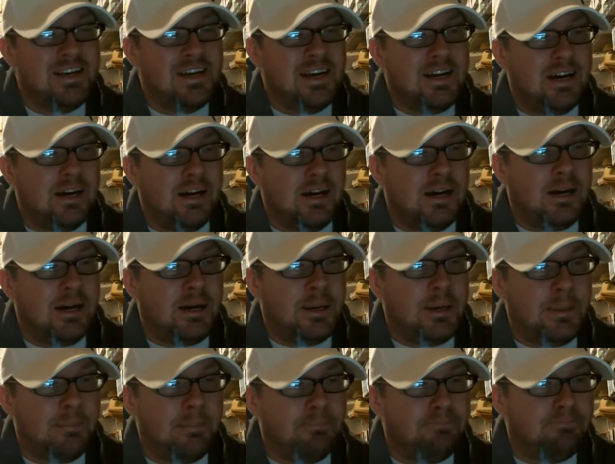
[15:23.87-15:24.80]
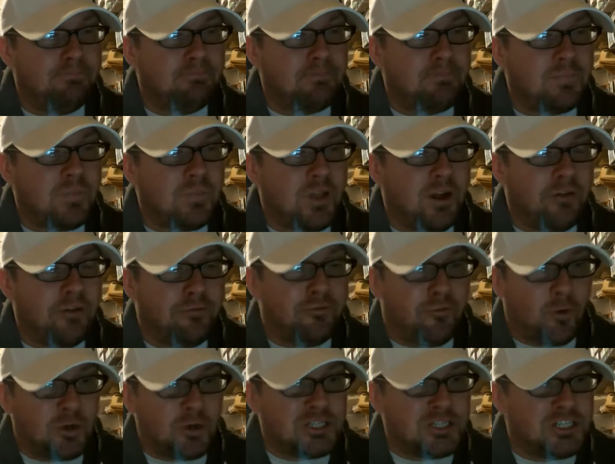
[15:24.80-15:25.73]
Um,
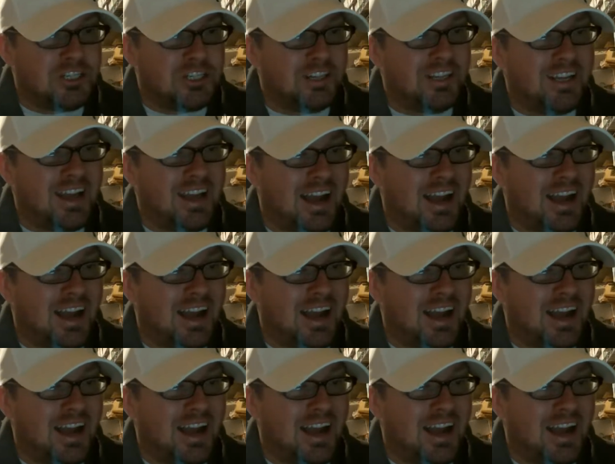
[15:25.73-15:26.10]
Unfortunately,